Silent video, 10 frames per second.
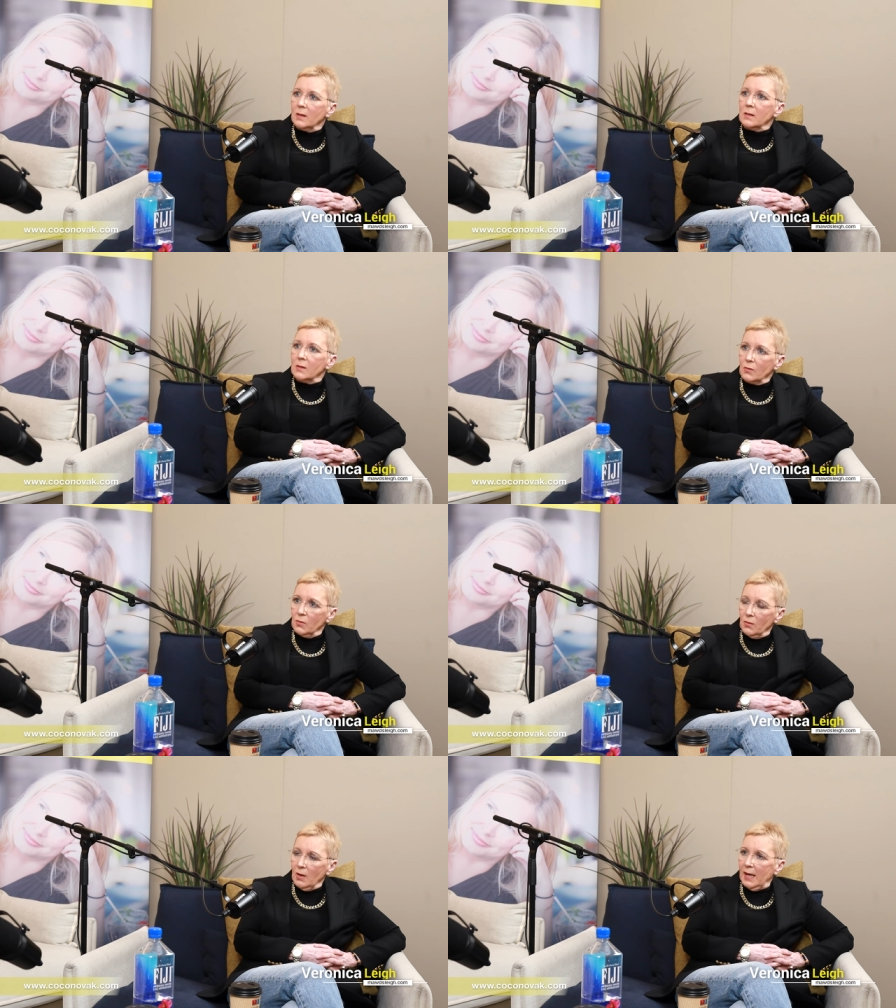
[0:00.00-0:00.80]

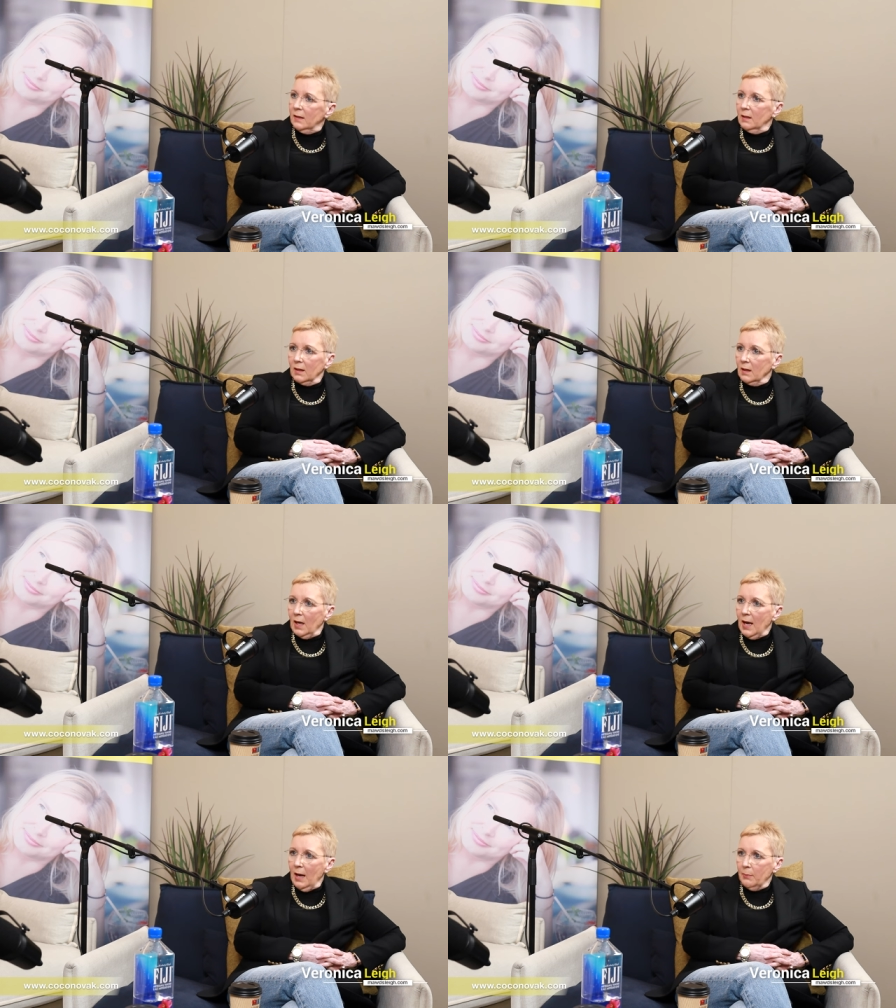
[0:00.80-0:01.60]
So anything that
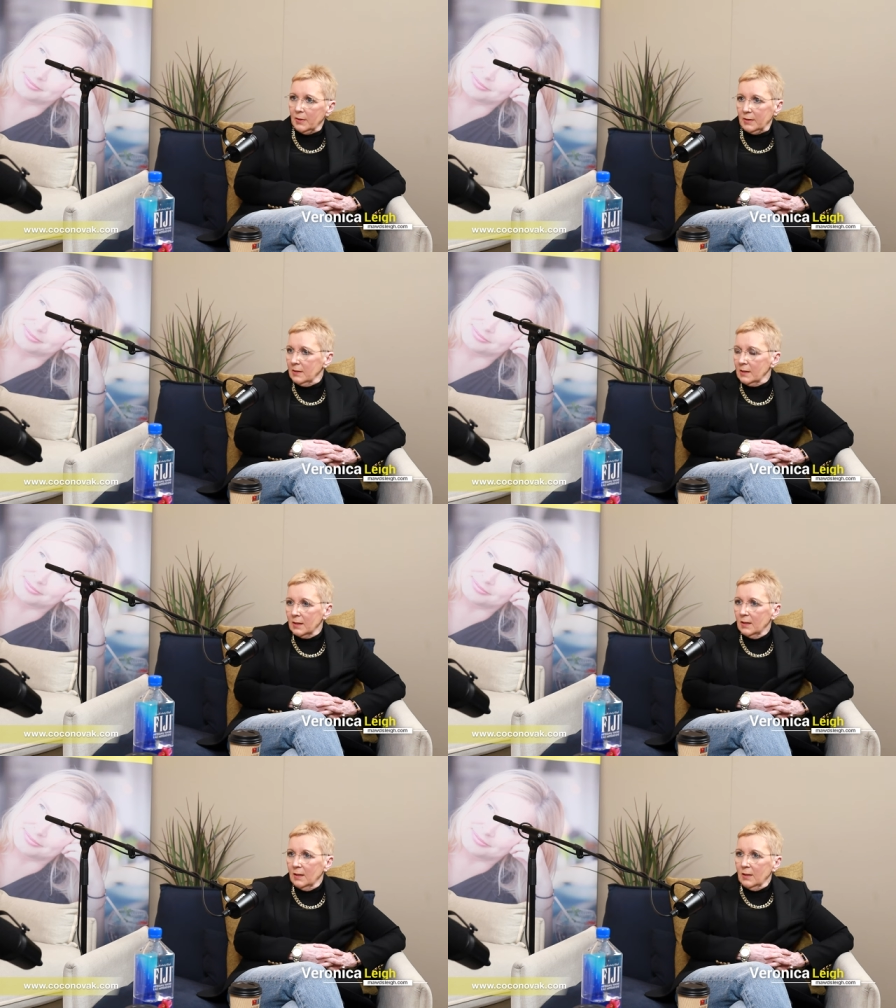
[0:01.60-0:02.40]
happened,
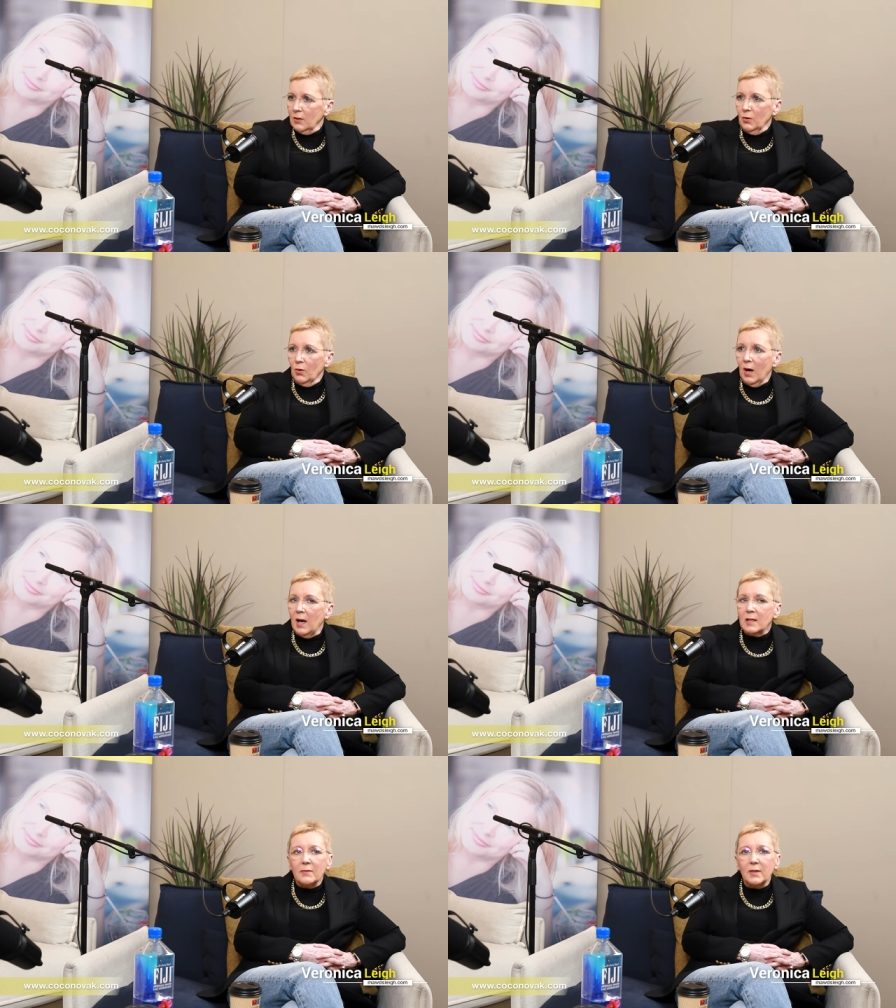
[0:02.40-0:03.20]
you know, I
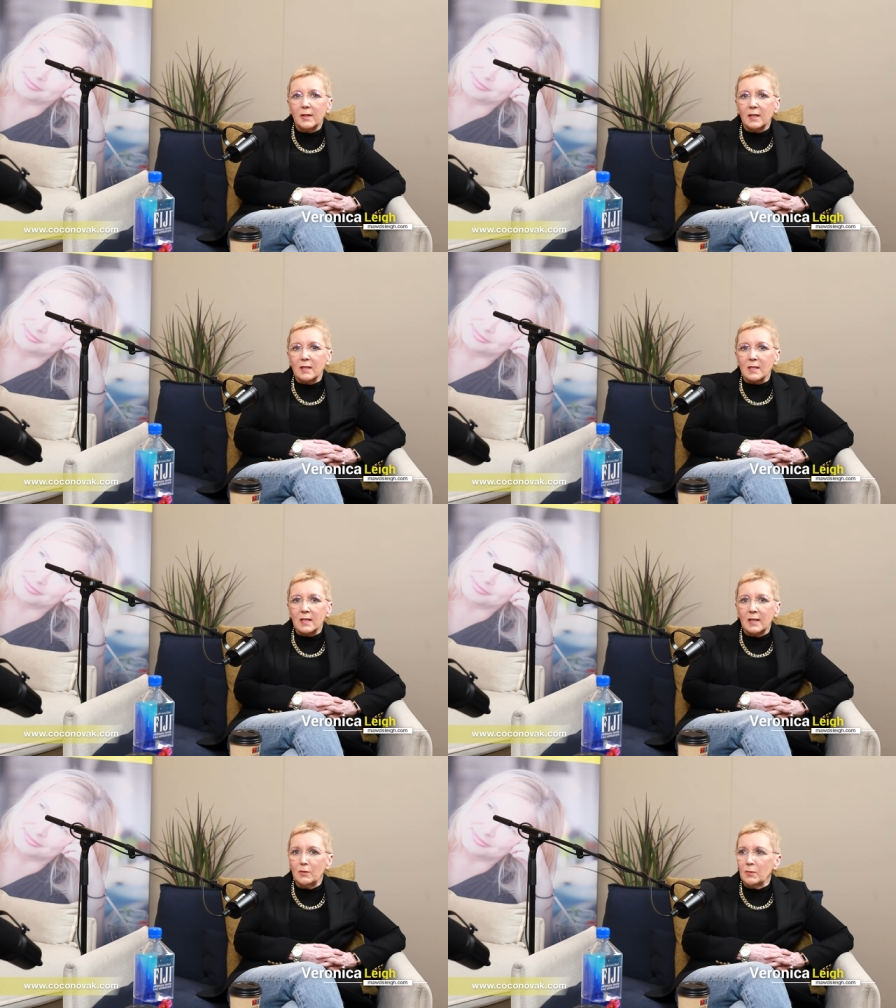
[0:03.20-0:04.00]
had everything
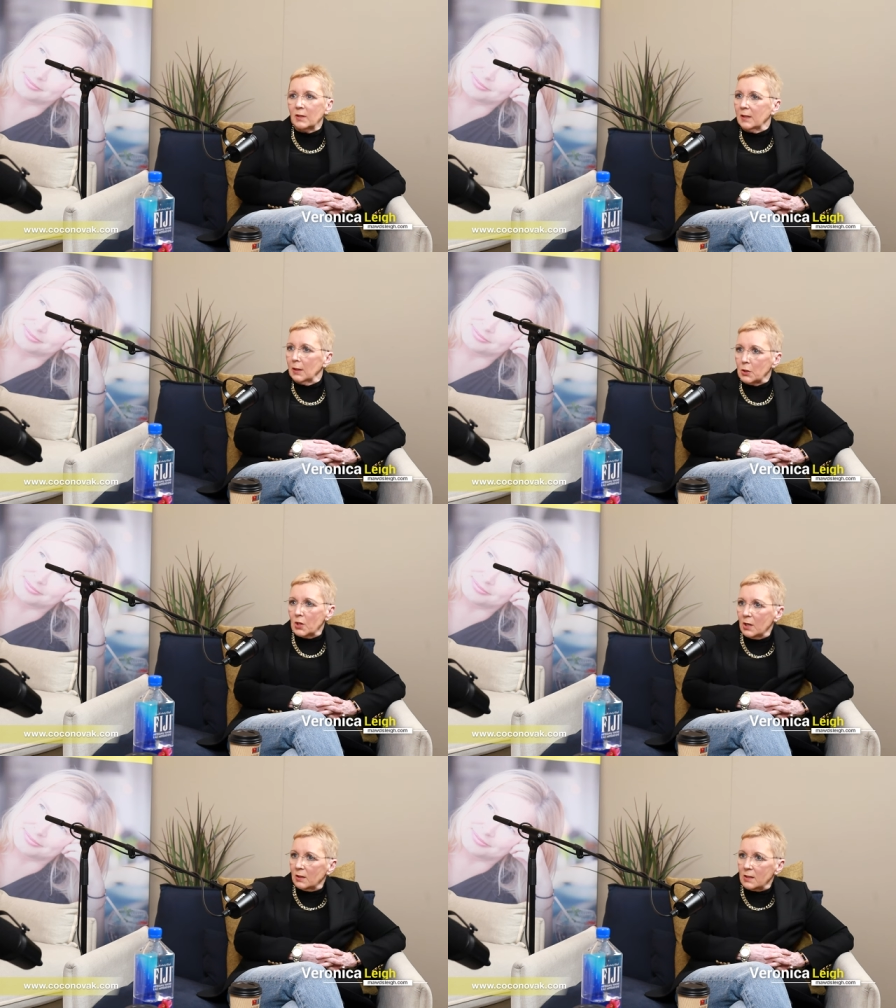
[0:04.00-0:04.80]
inside me, like the
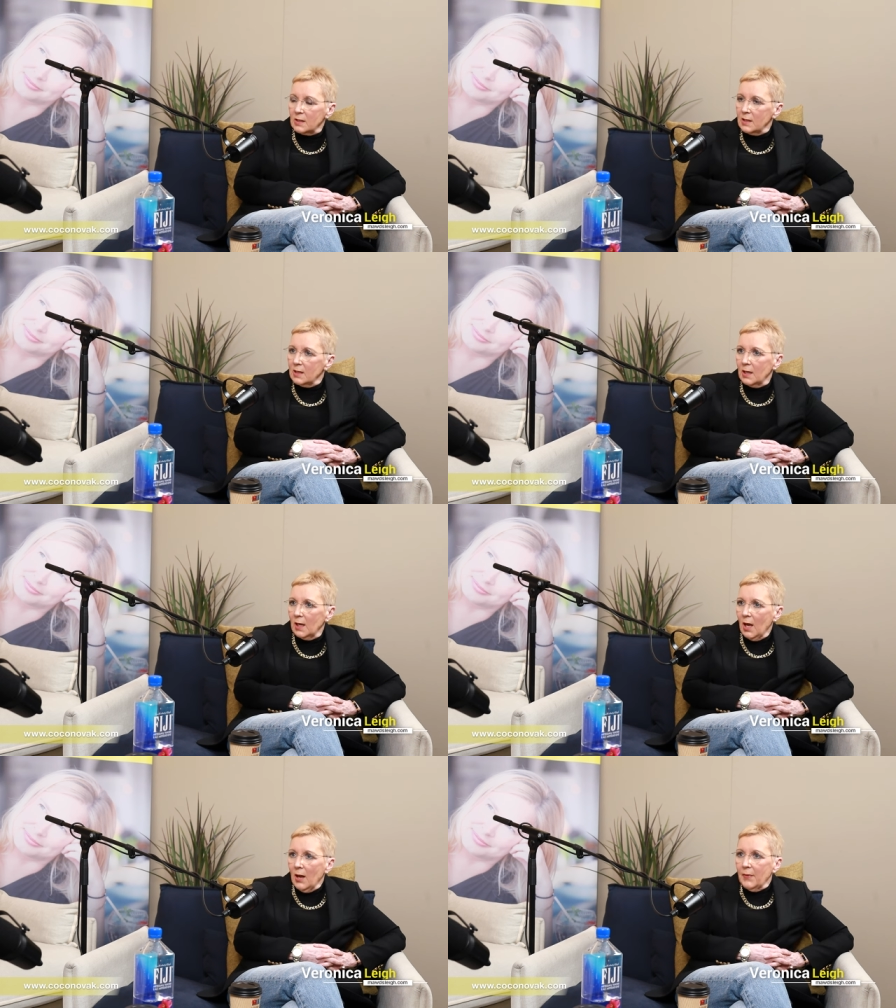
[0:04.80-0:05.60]
jealousy,
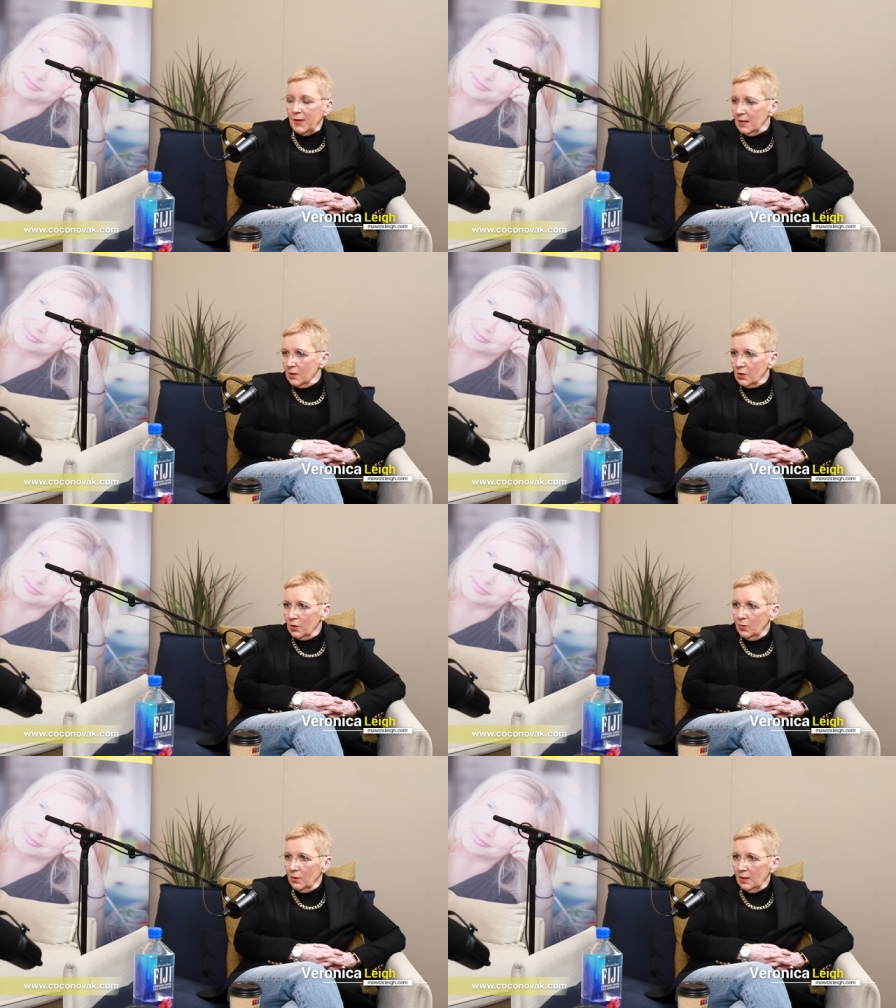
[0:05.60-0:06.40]
the
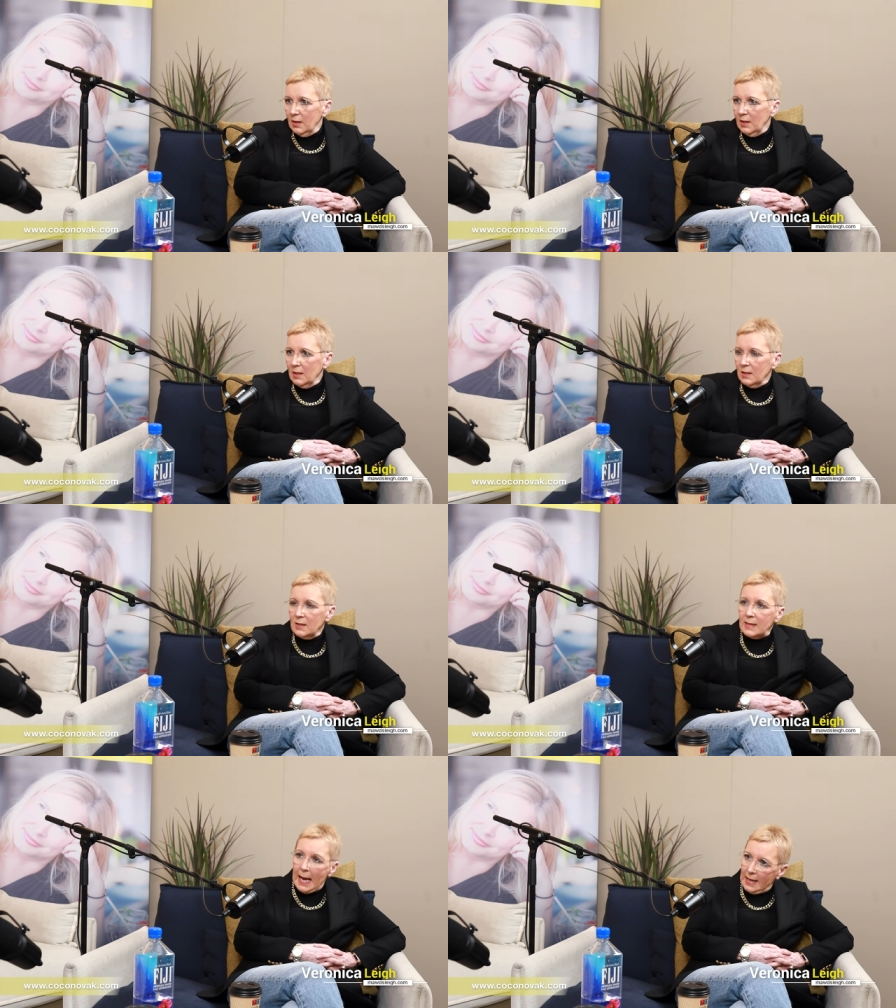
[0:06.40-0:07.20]
insecurities,
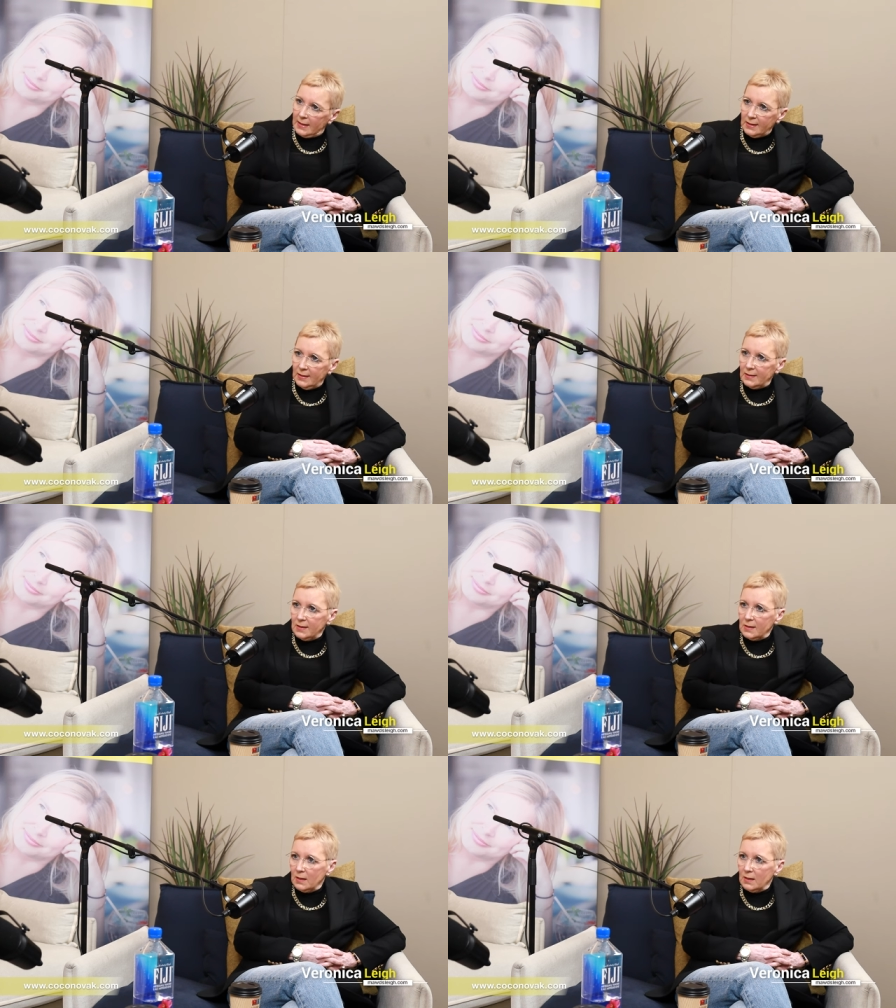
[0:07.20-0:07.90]
the arrogance.